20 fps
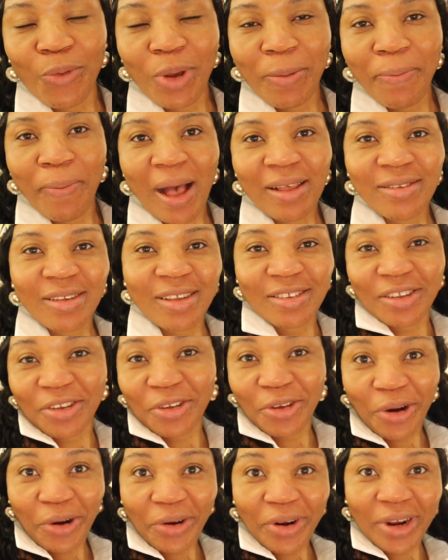we passed the
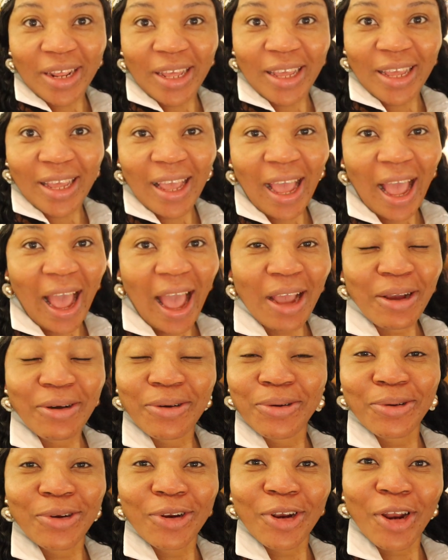security. I
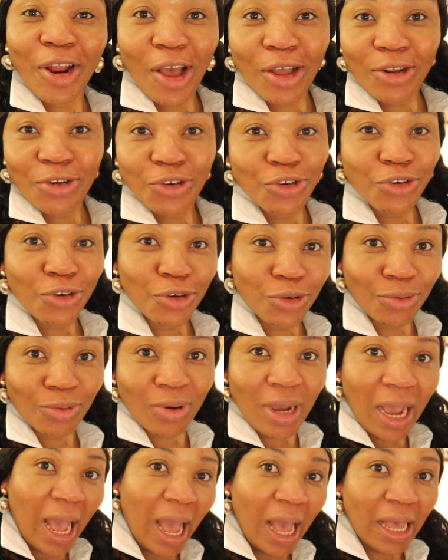could not show you
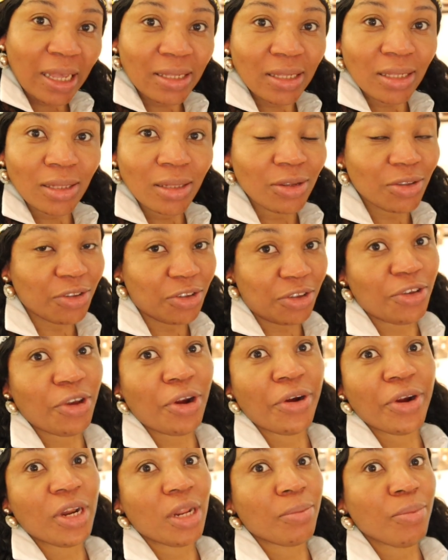guys the
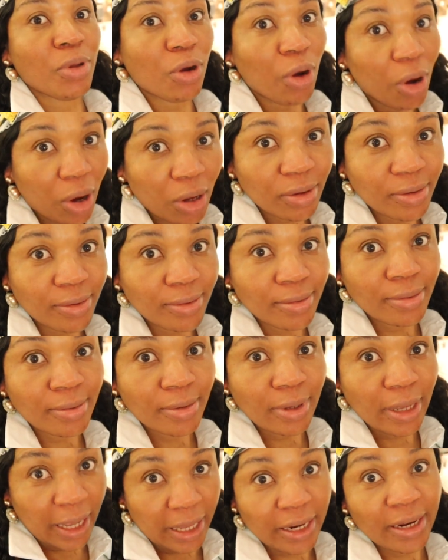security because
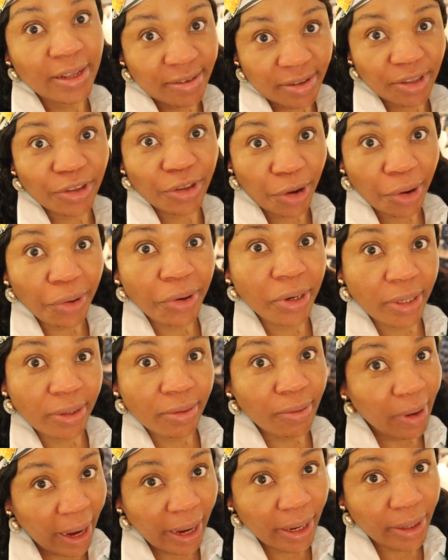it is security,
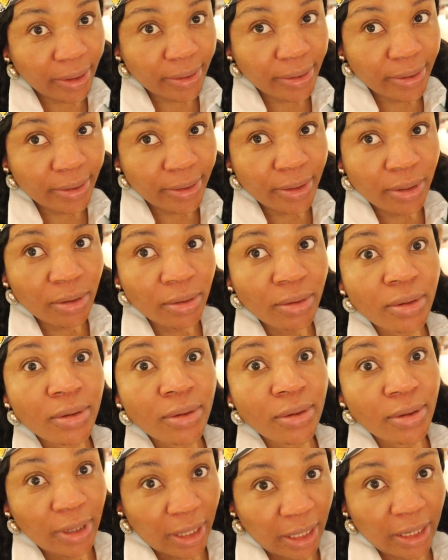right?
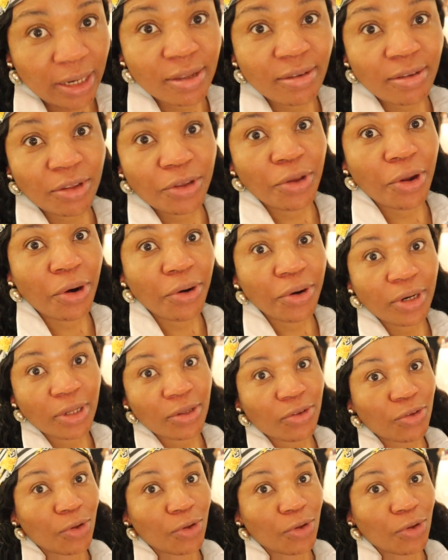It is security.